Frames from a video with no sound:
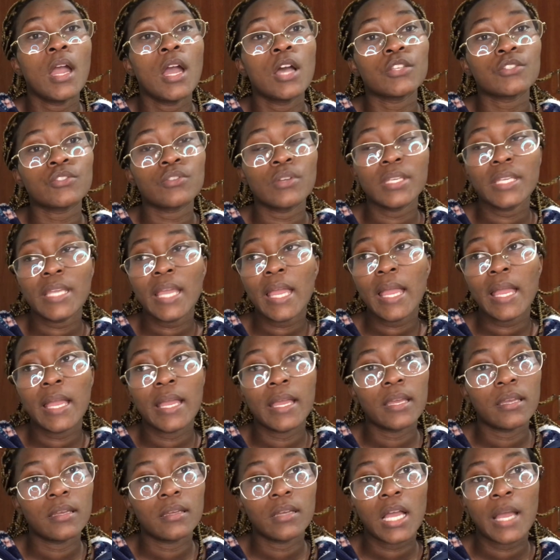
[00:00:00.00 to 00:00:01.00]
So
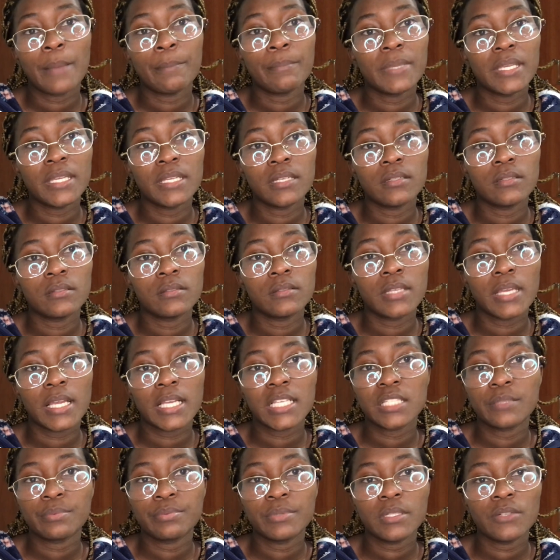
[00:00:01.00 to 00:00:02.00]
yeah, I mean, the
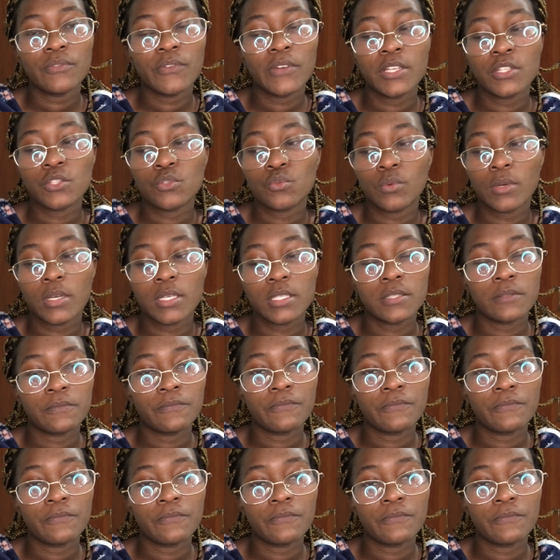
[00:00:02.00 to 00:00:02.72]
experience was